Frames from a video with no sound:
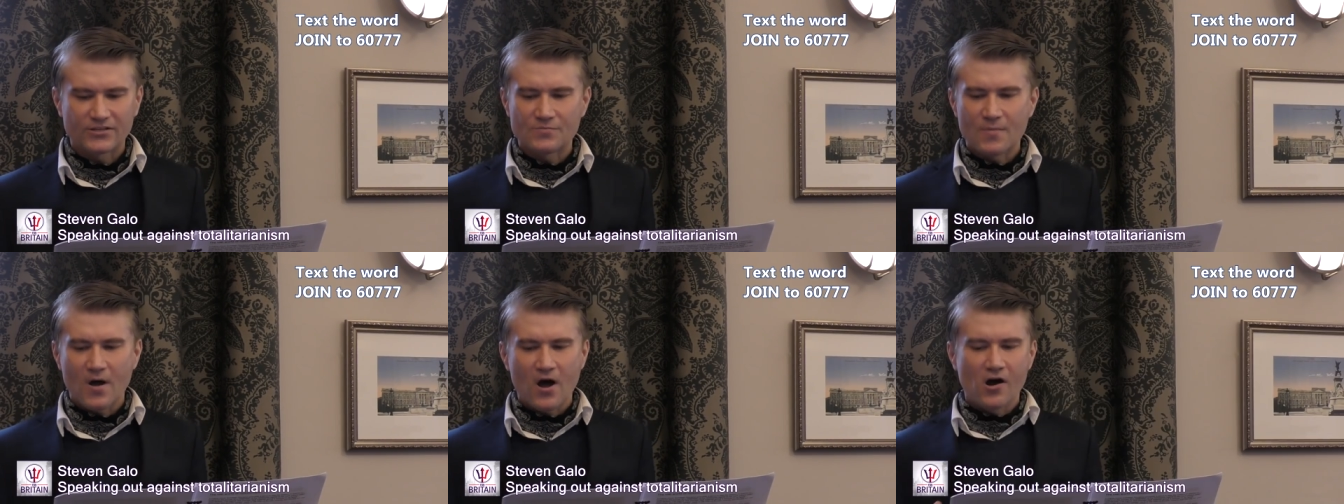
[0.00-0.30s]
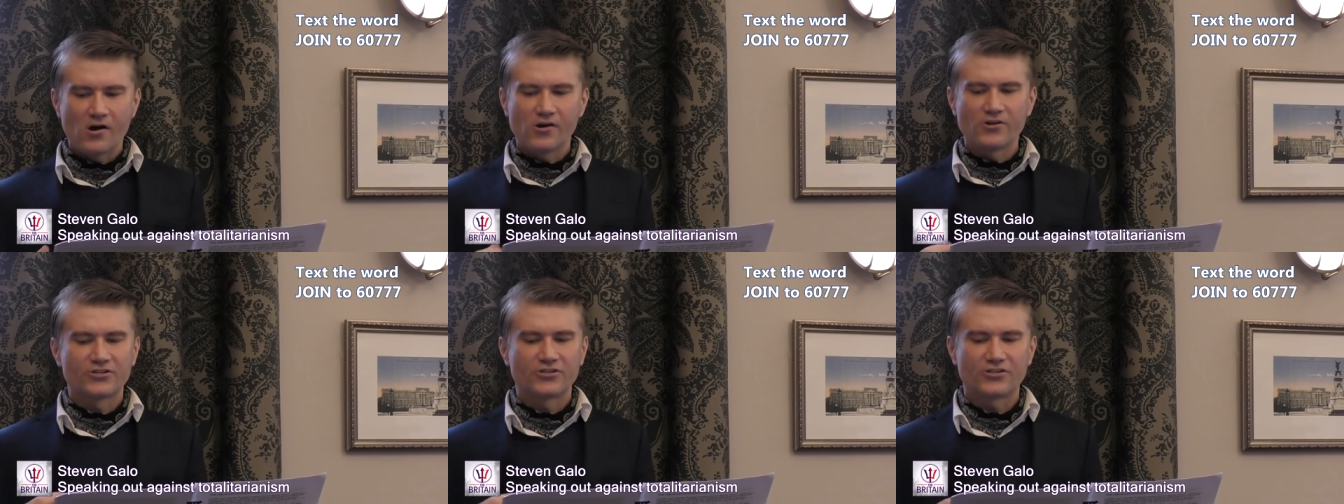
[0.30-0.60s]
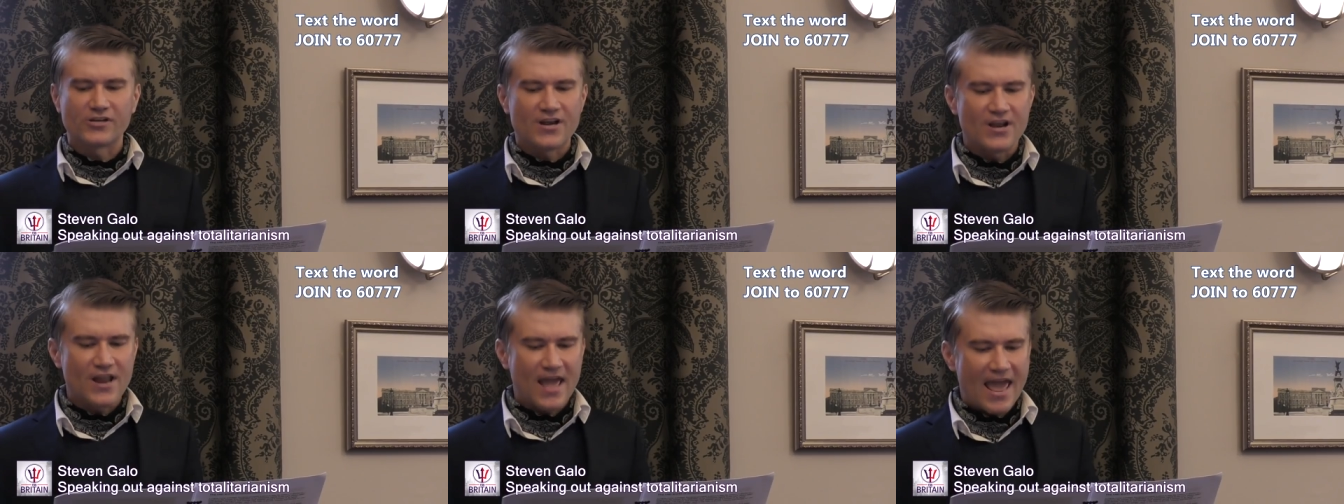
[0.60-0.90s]
to
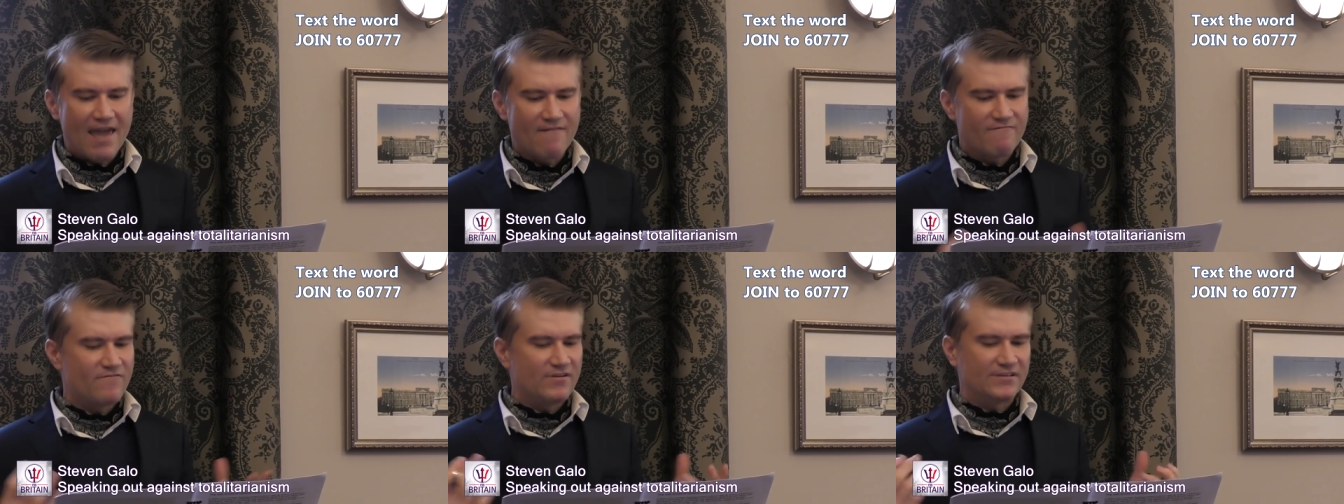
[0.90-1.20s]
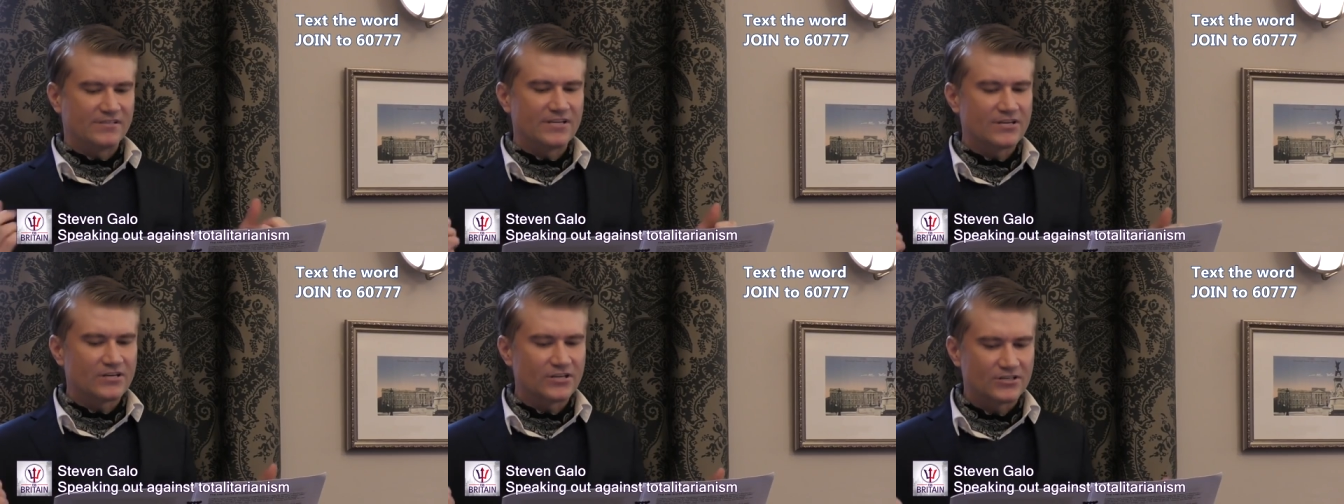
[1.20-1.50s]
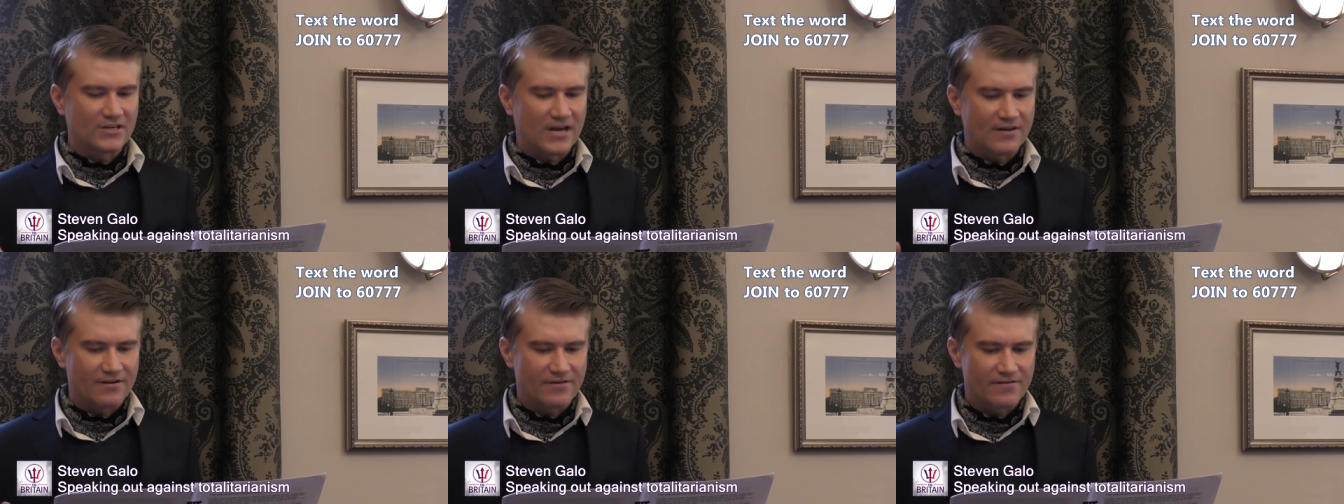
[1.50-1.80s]
march in every
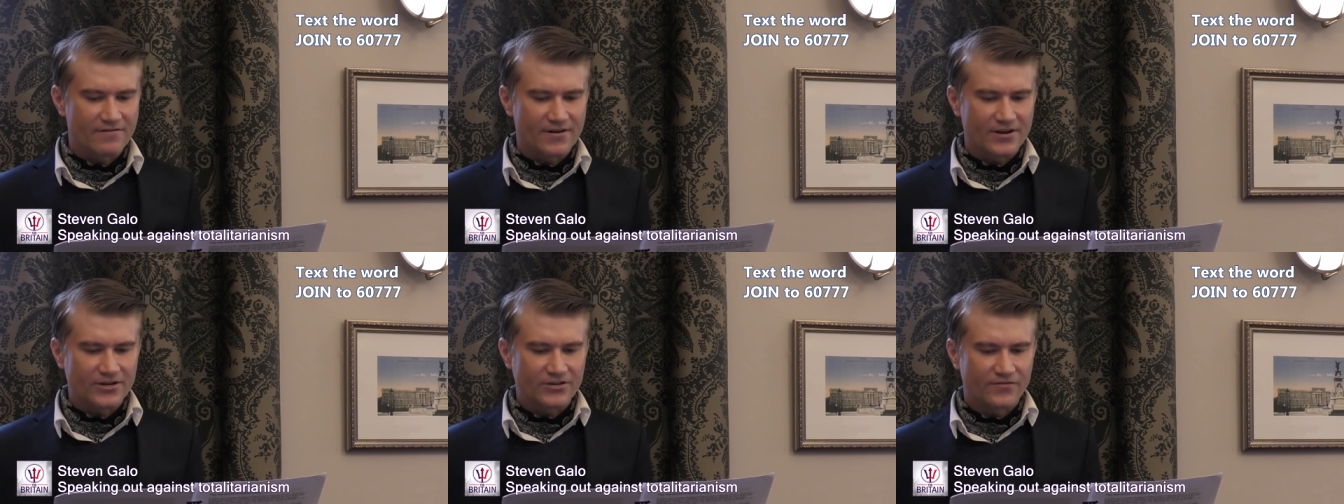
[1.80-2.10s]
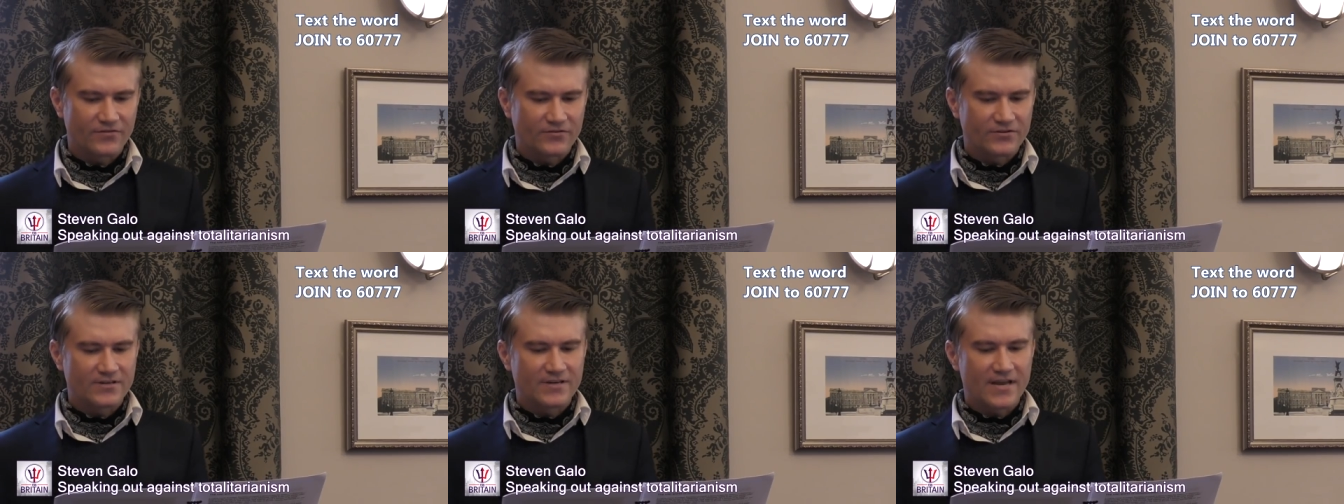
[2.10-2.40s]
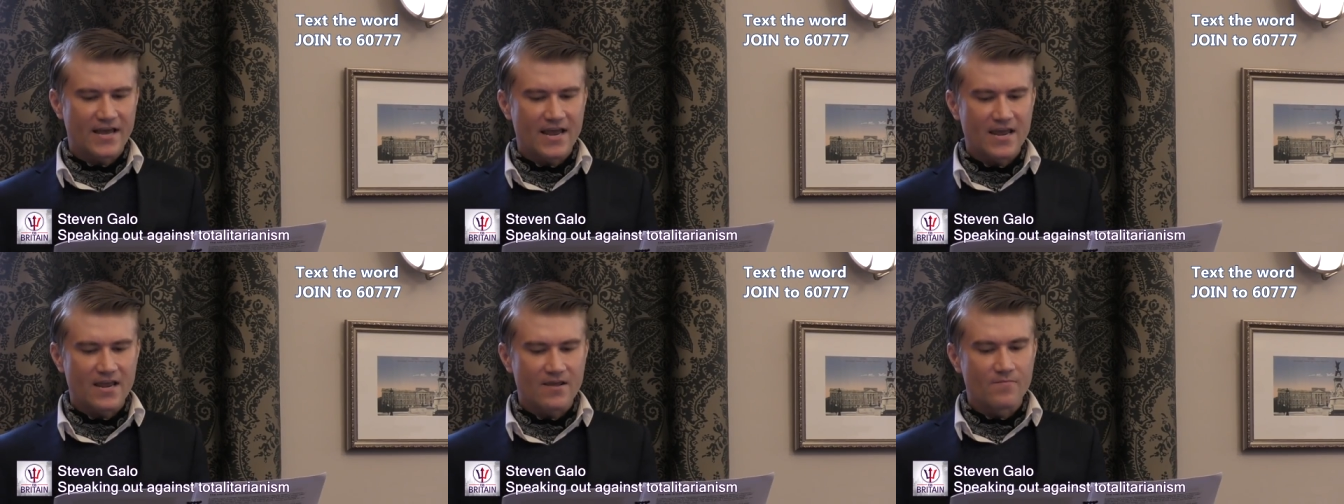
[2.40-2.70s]
single town and village for the
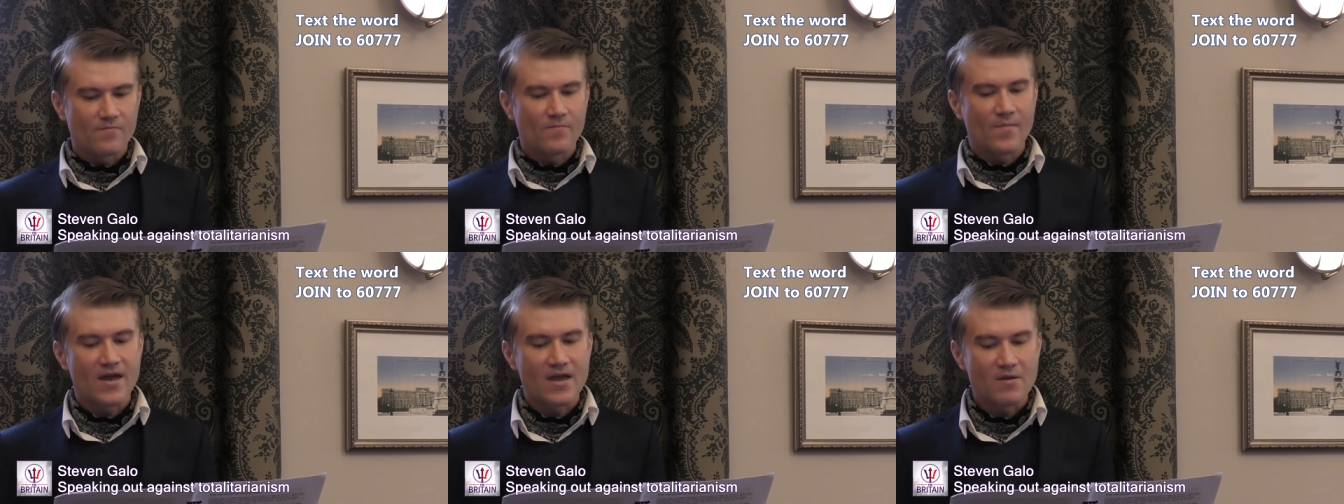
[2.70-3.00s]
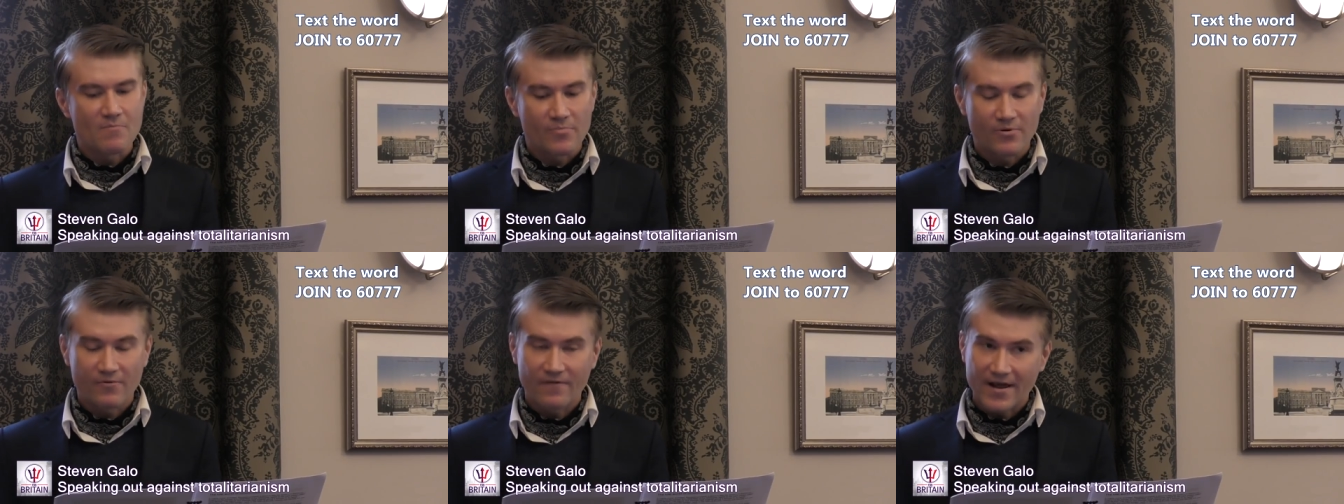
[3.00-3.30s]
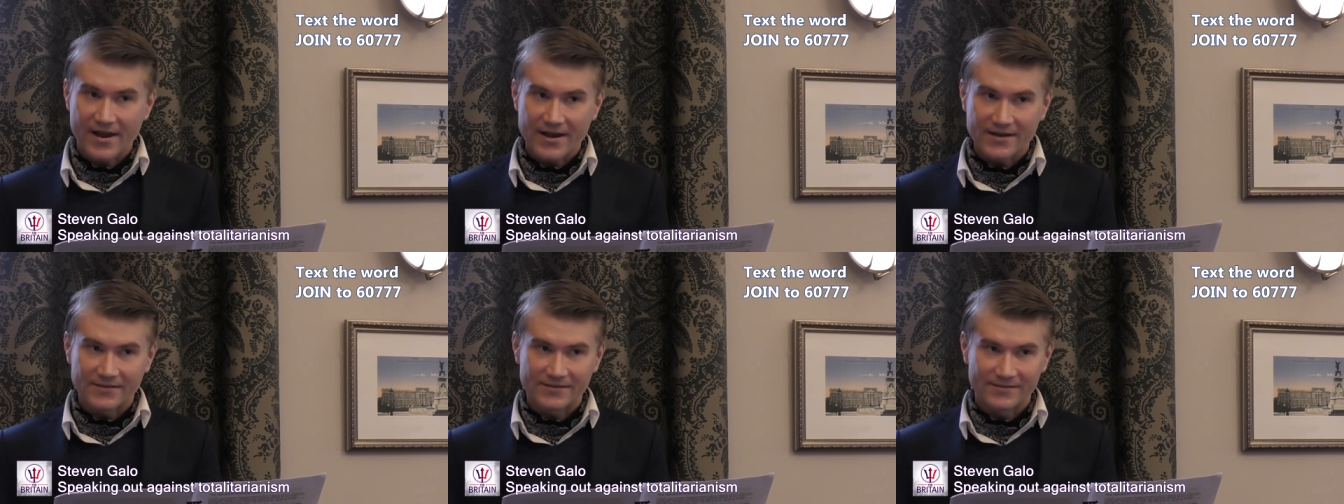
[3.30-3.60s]
Day May
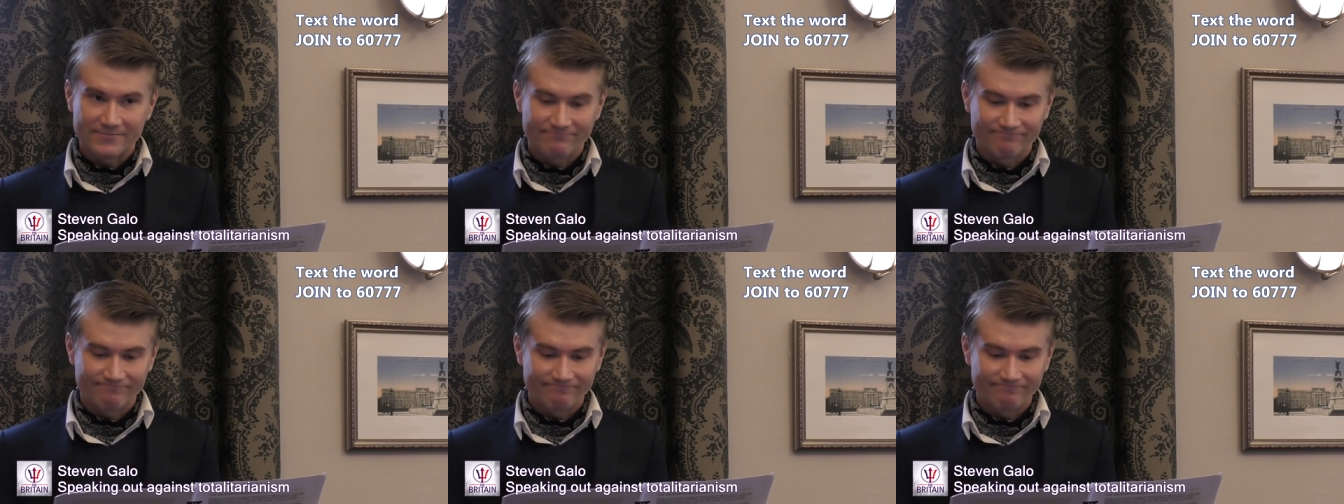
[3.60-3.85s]
parade.